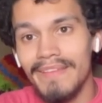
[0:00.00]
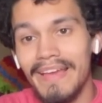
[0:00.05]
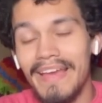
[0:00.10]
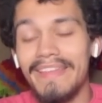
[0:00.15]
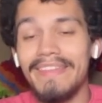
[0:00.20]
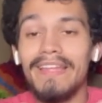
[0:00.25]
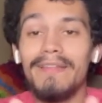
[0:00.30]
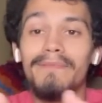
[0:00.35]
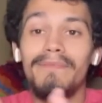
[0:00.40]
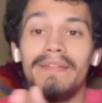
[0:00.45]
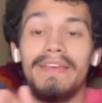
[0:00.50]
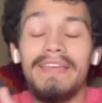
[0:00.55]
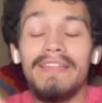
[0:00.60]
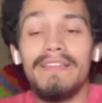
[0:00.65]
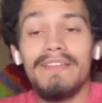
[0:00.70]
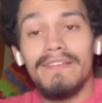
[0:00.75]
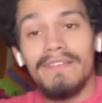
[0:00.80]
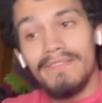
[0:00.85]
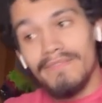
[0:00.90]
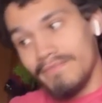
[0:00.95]
and then
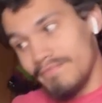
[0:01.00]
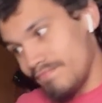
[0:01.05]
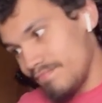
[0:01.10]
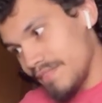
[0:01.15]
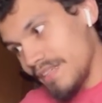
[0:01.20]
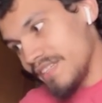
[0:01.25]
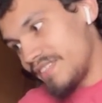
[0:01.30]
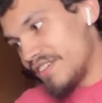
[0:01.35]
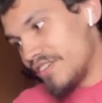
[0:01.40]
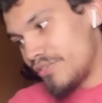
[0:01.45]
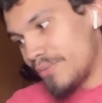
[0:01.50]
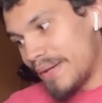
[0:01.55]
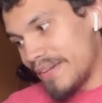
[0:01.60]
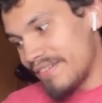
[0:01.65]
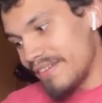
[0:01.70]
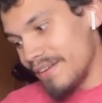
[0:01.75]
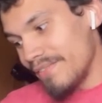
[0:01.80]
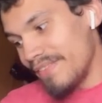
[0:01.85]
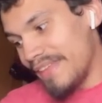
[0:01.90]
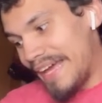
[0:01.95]
in a
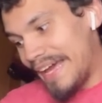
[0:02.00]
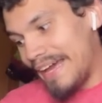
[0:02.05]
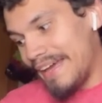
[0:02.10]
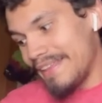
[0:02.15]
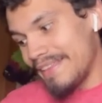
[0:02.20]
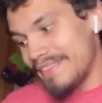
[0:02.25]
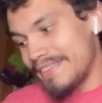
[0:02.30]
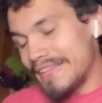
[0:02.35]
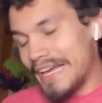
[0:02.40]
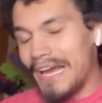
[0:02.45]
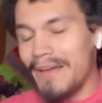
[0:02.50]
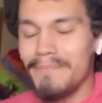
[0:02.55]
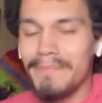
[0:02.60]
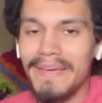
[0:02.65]
situation of that